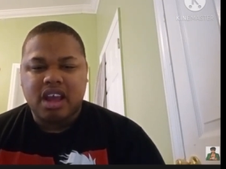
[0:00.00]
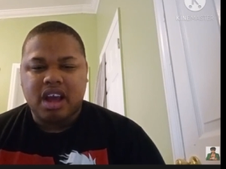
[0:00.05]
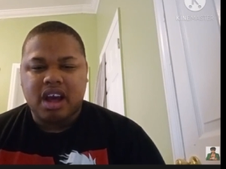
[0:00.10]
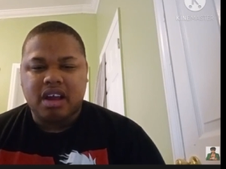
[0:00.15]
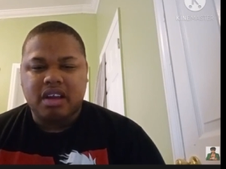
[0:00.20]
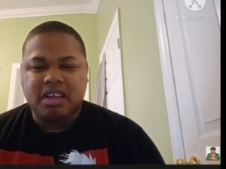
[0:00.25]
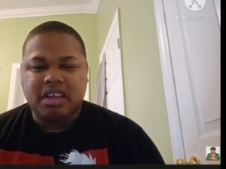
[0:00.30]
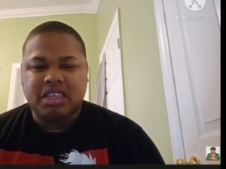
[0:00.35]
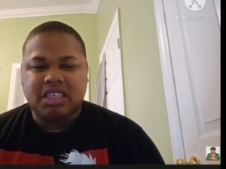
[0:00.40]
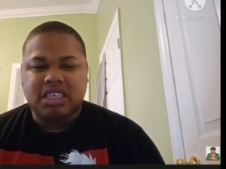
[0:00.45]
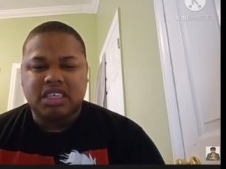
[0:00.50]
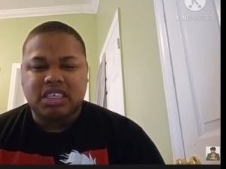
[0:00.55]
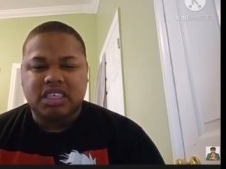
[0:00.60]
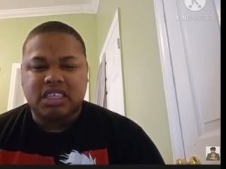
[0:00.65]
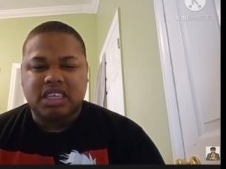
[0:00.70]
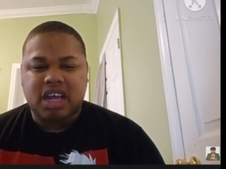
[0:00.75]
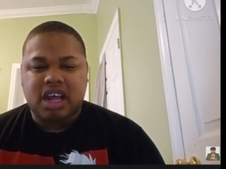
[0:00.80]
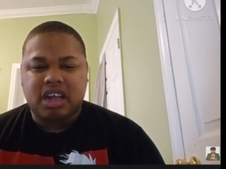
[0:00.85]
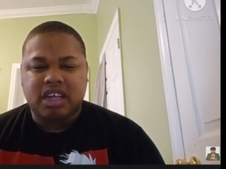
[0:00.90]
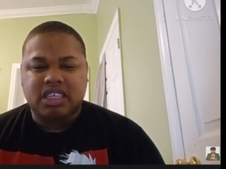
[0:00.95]
at least
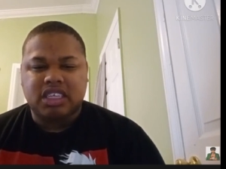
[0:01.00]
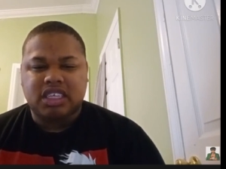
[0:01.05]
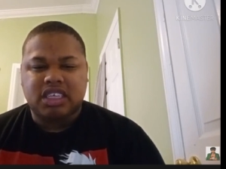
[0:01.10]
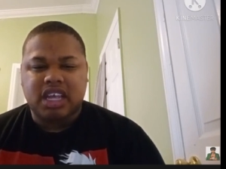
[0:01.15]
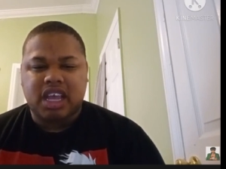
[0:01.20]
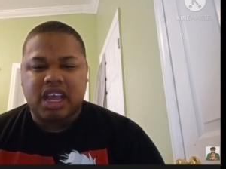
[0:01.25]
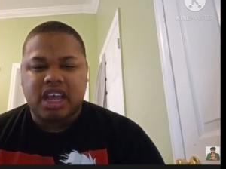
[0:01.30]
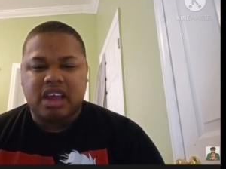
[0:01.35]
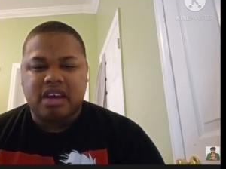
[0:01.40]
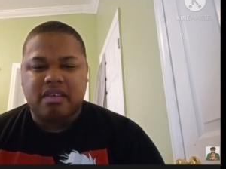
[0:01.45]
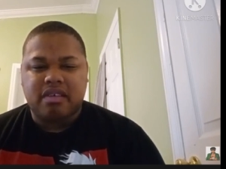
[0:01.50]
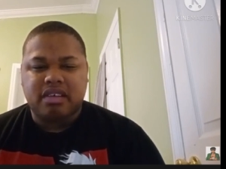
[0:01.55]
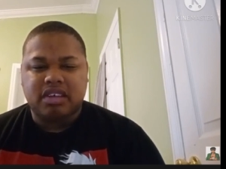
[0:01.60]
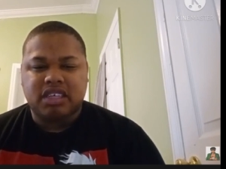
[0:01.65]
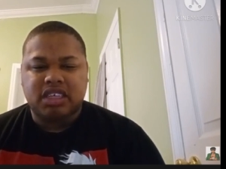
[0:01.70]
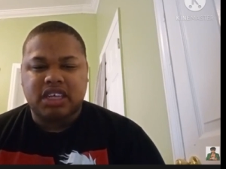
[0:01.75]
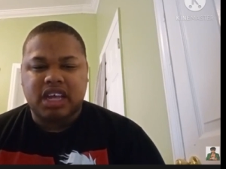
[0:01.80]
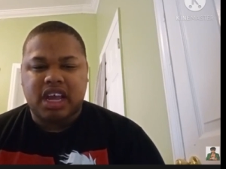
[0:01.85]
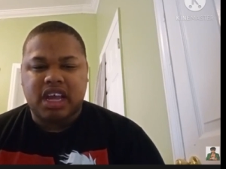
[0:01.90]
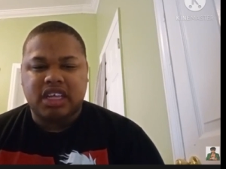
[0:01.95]
tell, say
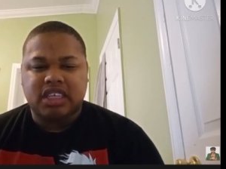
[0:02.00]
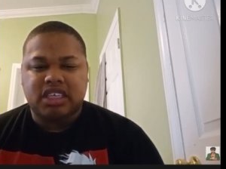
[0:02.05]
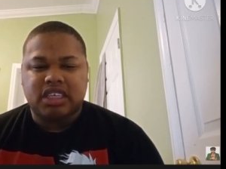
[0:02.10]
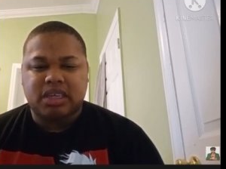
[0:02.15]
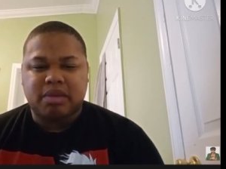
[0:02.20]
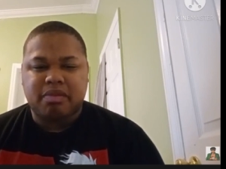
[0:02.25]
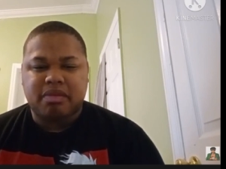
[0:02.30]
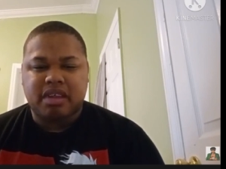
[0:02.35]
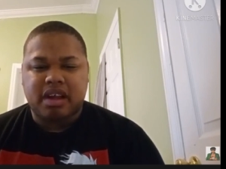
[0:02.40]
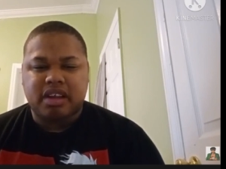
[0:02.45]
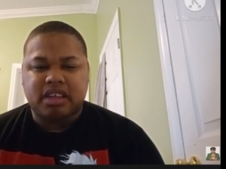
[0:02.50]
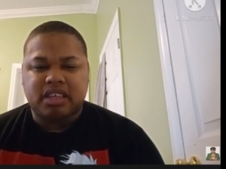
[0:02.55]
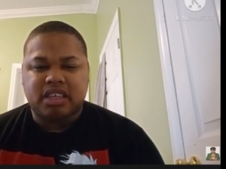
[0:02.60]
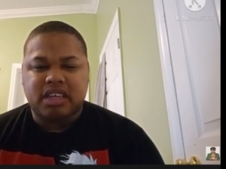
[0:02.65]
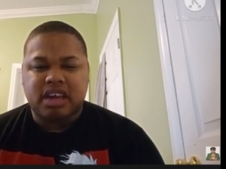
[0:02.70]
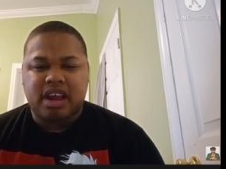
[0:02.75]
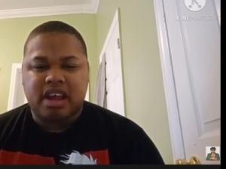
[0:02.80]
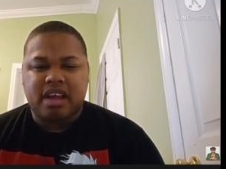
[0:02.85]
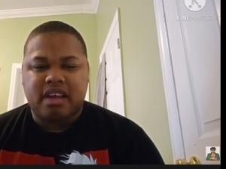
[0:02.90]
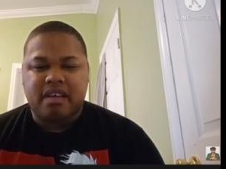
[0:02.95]
say some
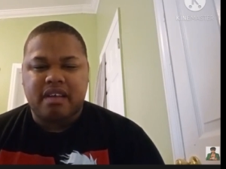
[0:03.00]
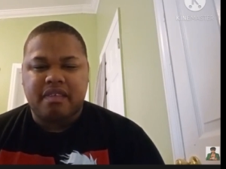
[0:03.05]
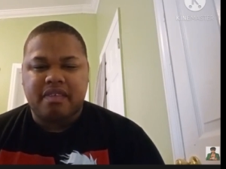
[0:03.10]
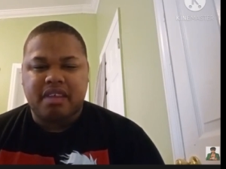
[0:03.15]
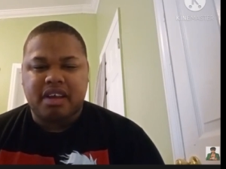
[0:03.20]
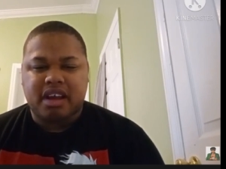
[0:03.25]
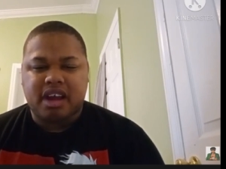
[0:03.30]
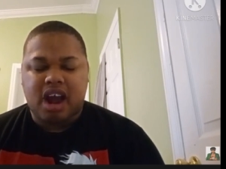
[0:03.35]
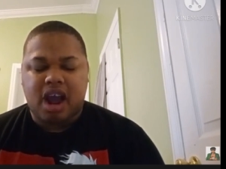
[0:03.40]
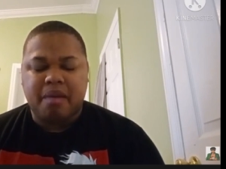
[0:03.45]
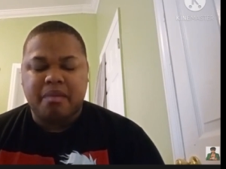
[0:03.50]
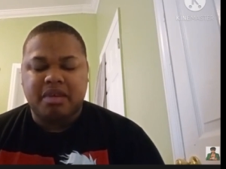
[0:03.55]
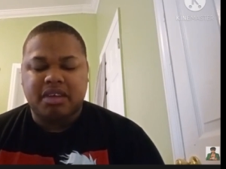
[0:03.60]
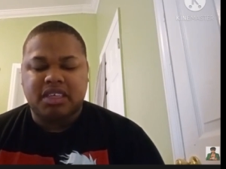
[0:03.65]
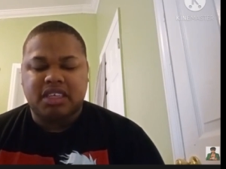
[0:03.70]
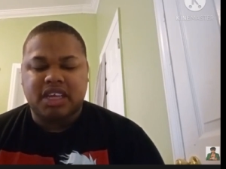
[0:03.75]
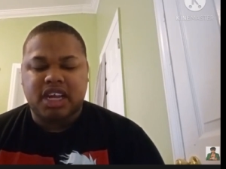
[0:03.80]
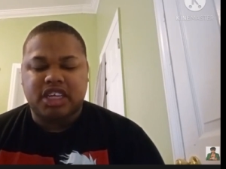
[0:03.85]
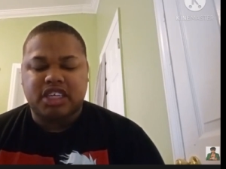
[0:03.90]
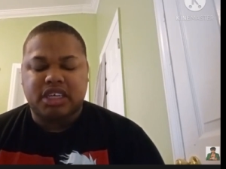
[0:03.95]
say in the comments
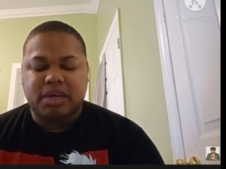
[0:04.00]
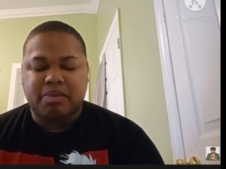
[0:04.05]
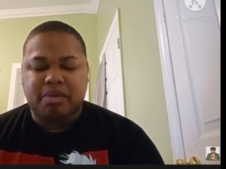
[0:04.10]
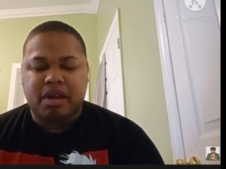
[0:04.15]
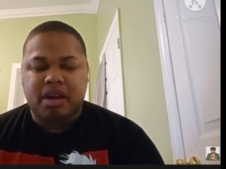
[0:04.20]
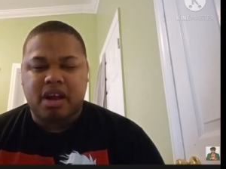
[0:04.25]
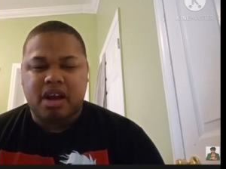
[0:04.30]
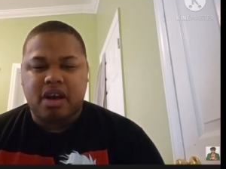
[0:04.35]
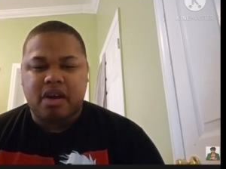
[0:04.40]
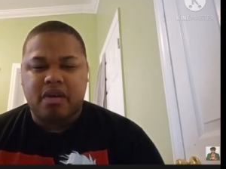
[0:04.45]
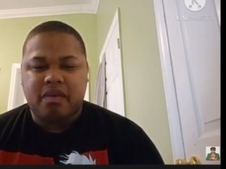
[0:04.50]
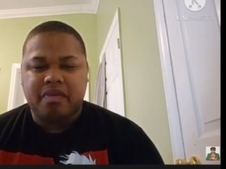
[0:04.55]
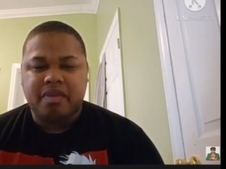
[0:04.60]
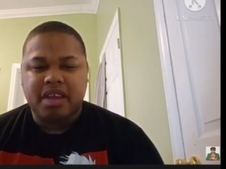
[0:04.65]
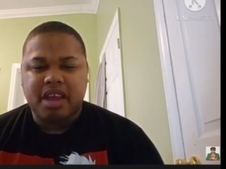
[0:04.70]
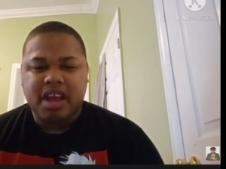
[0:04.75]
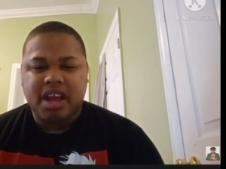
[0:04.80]
section below.